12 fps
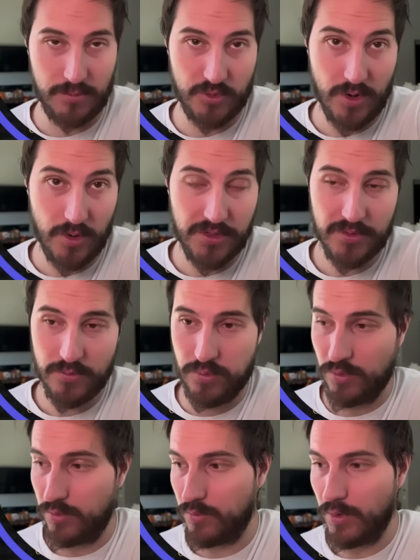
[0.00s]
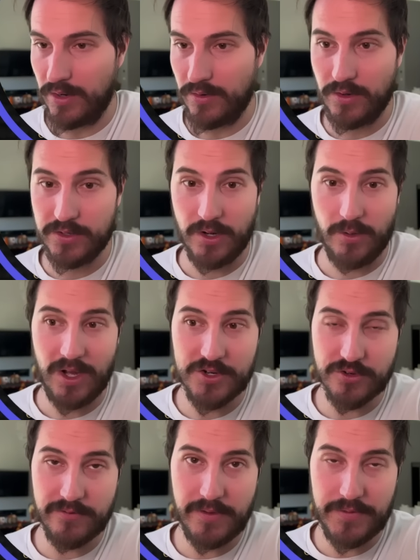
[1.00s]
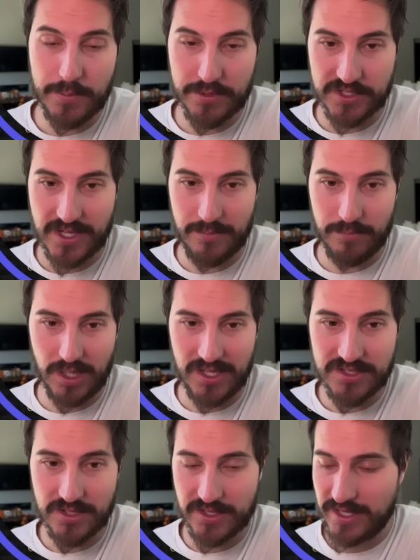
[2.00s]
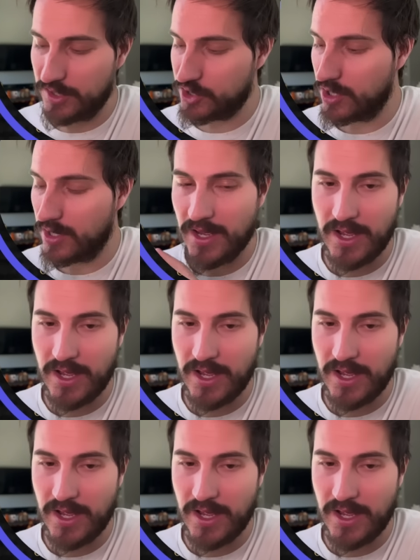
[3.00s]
growth, what, you know, 150% plus-ish,